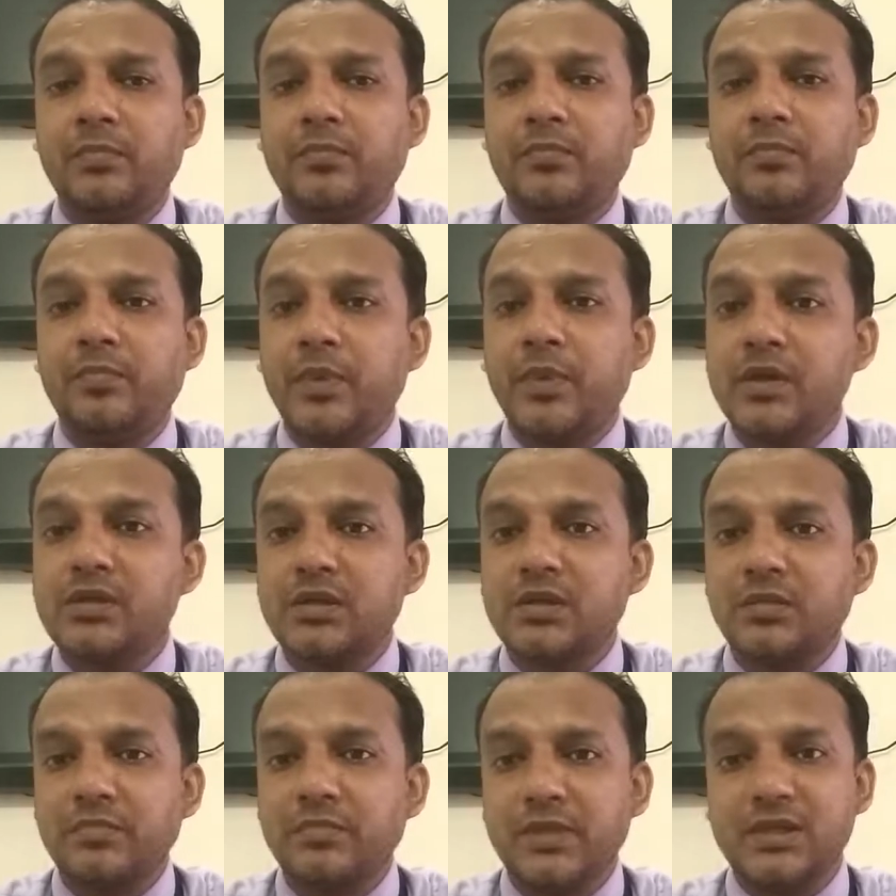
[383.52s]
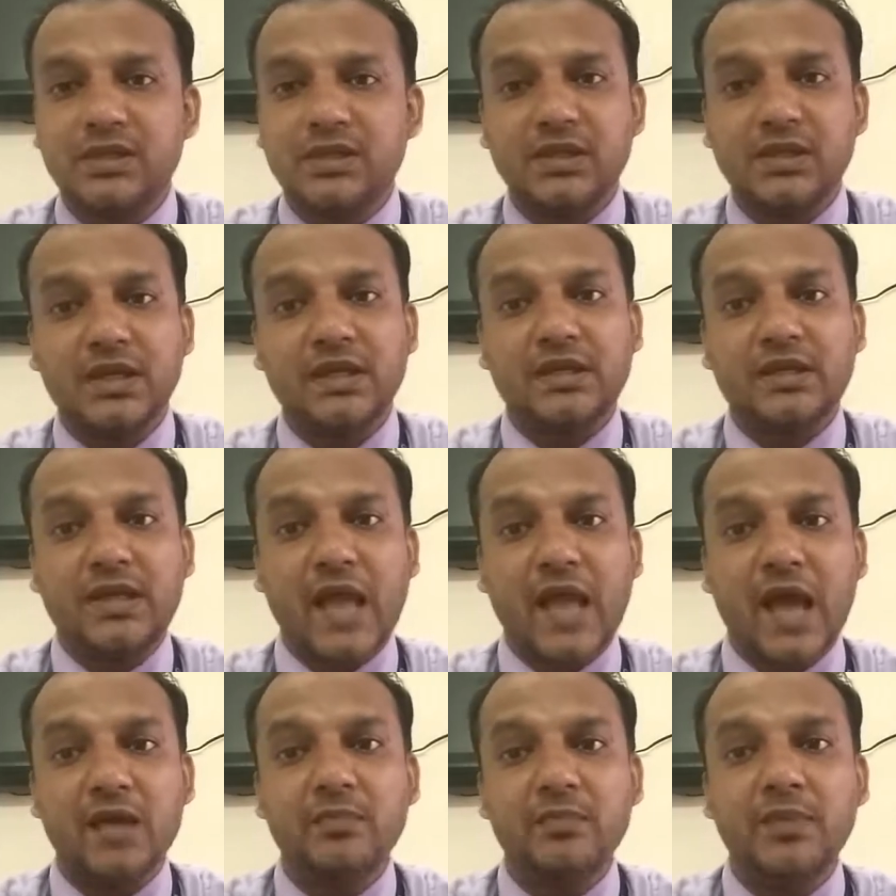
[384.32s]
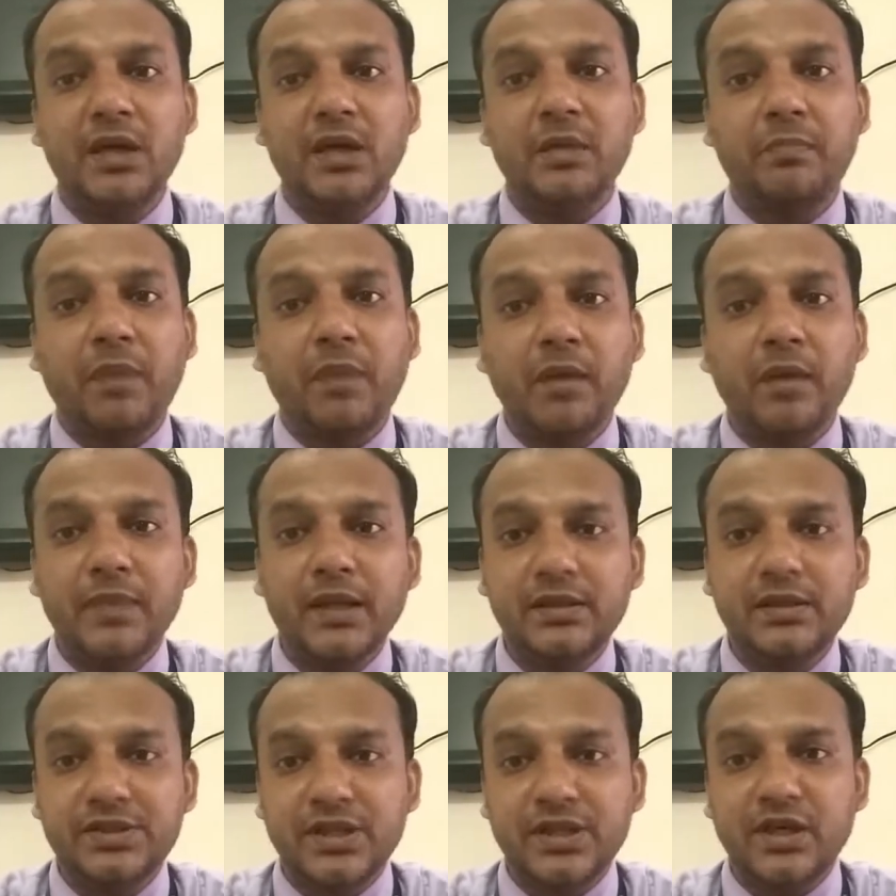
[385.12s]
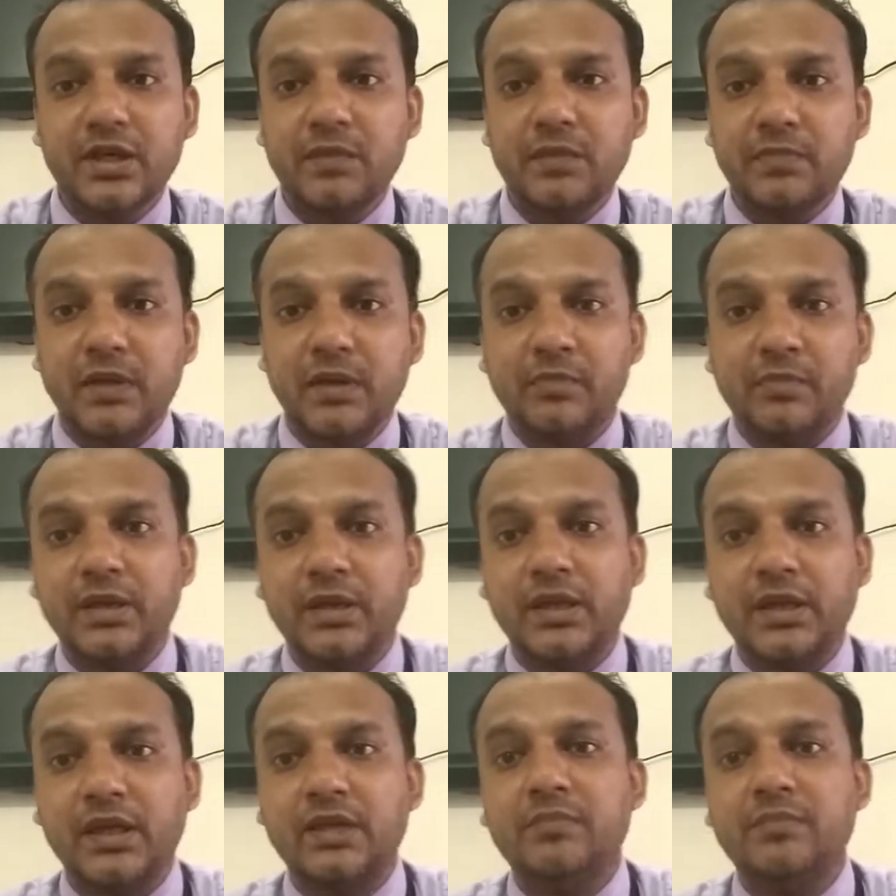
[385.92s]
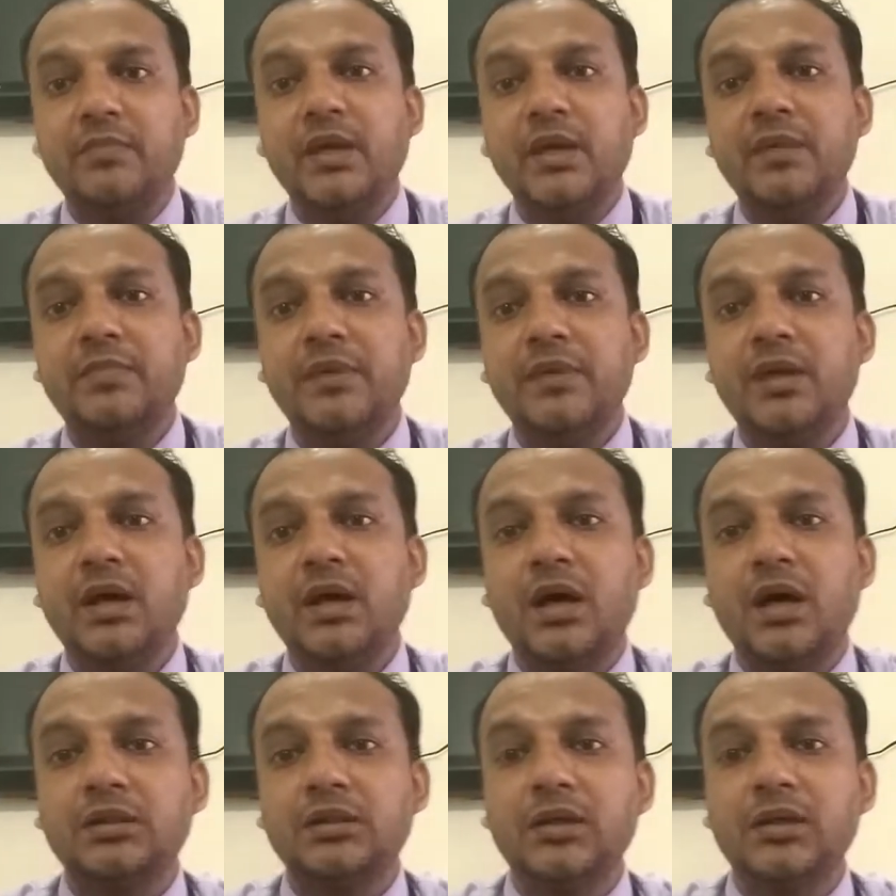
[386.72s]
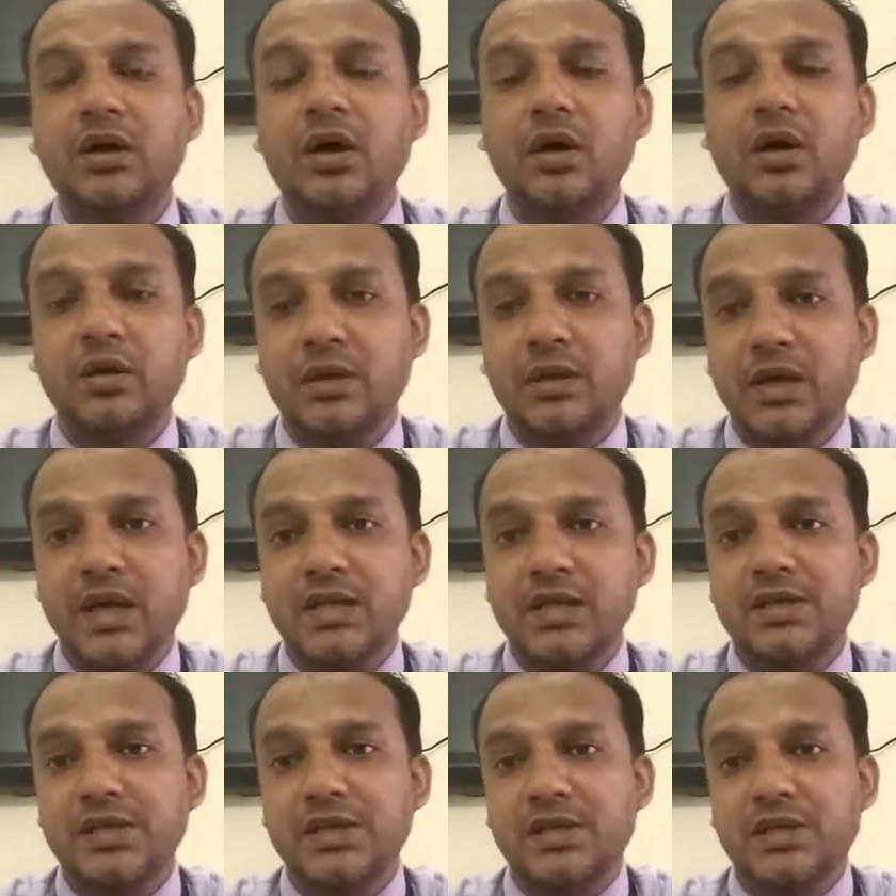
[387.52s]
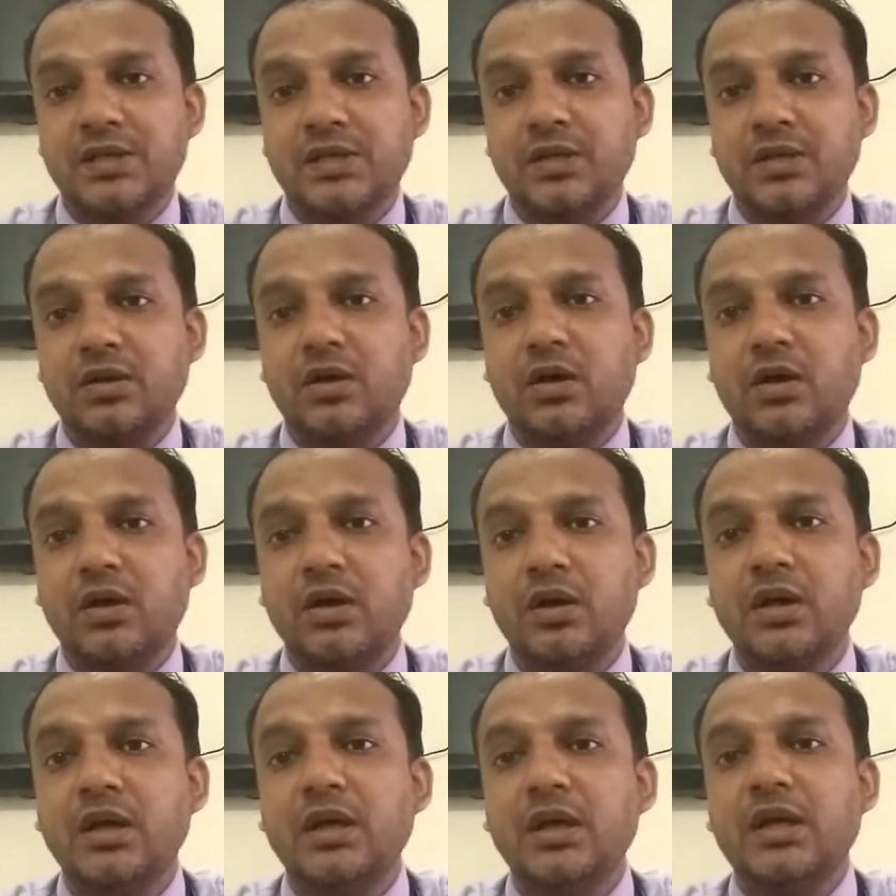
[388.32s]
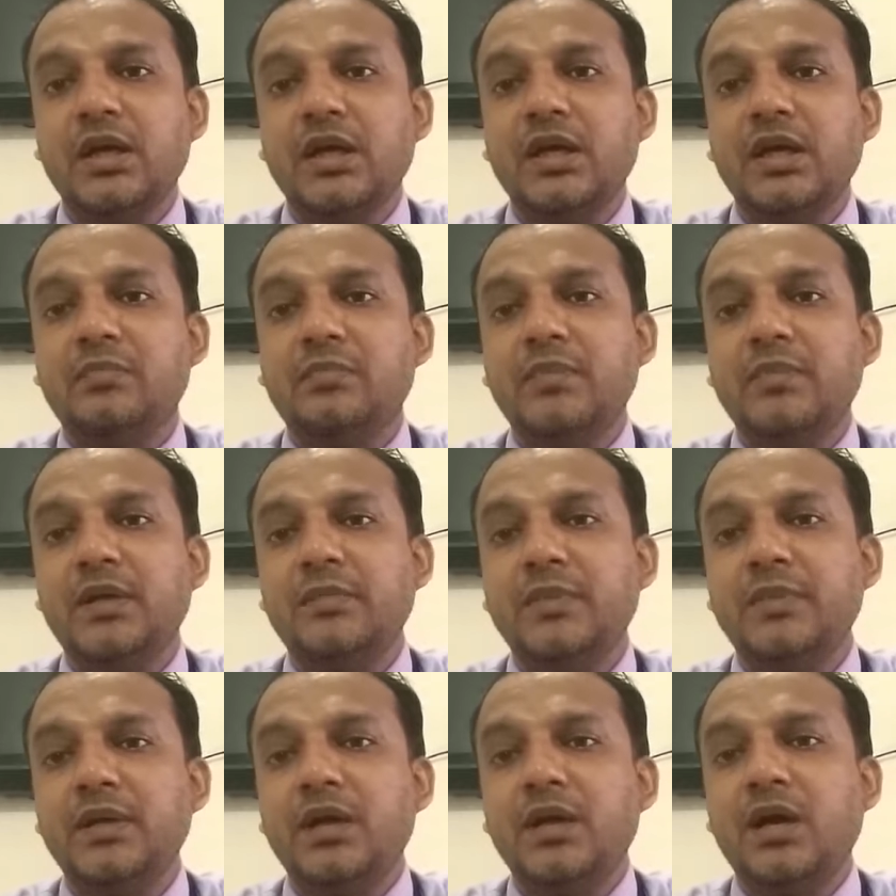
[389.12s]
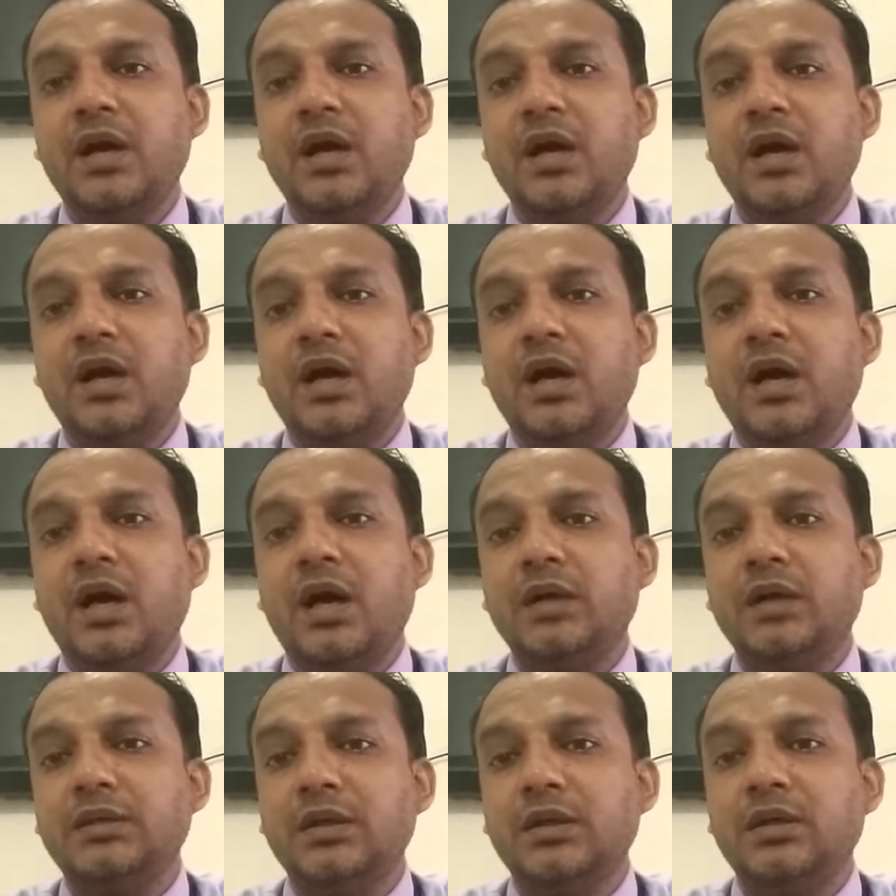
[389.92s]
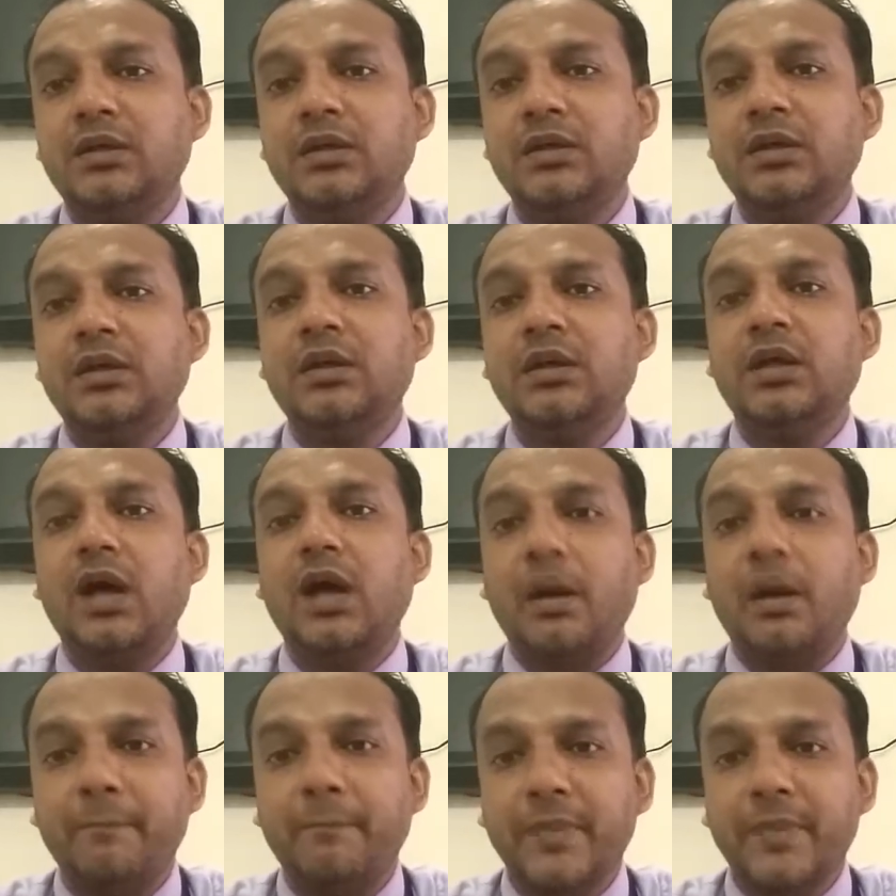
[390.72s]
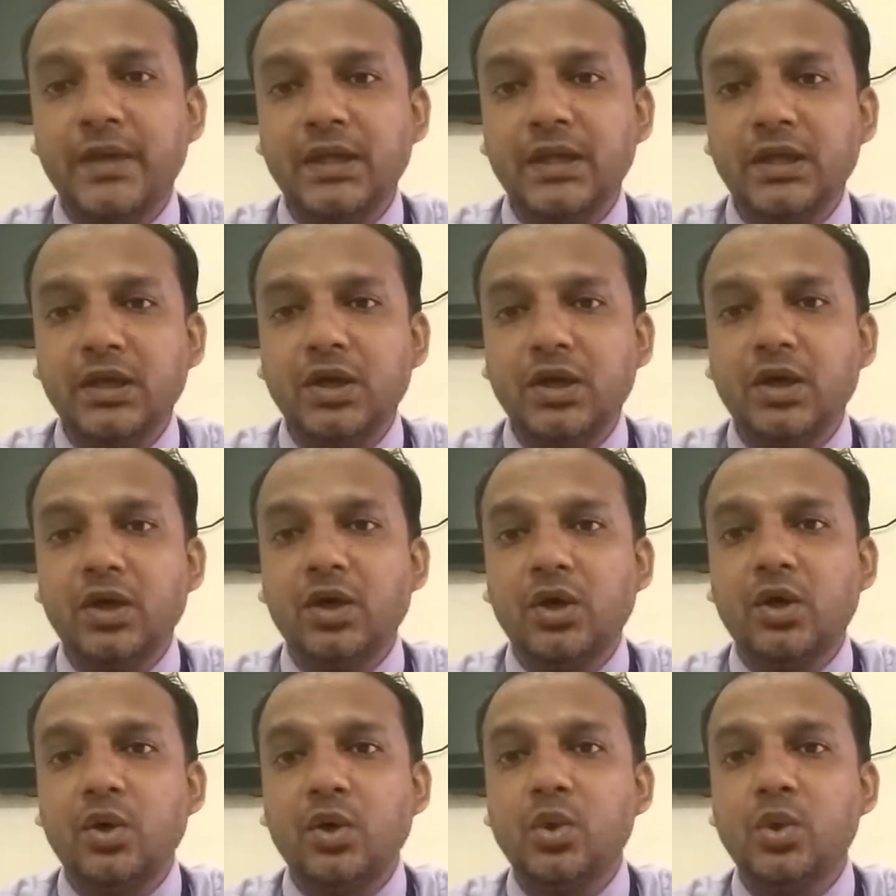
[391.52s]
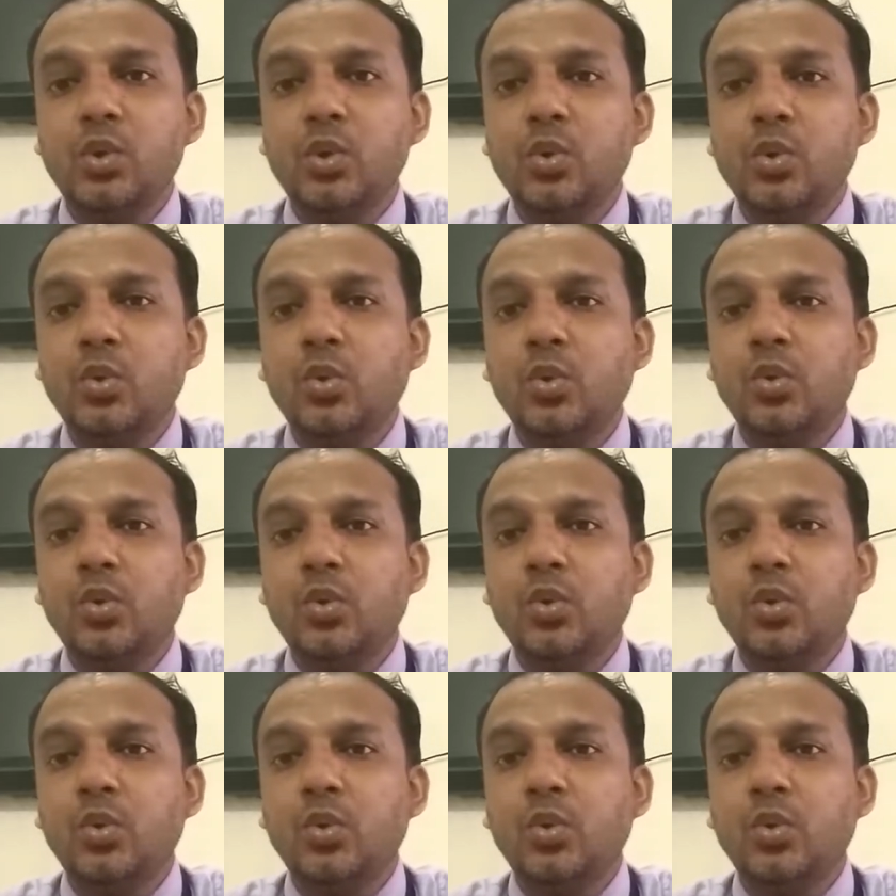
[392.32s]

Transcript: person, means it can be a public, general public, it may be other organization, or it may be other company who